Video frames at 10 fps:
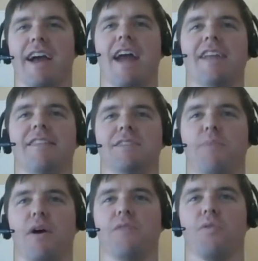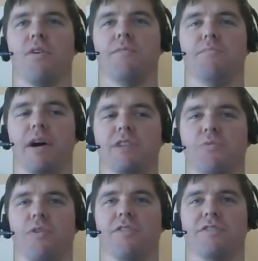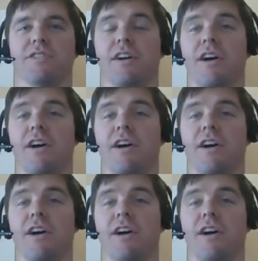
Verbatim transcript: kind of these buzzwords.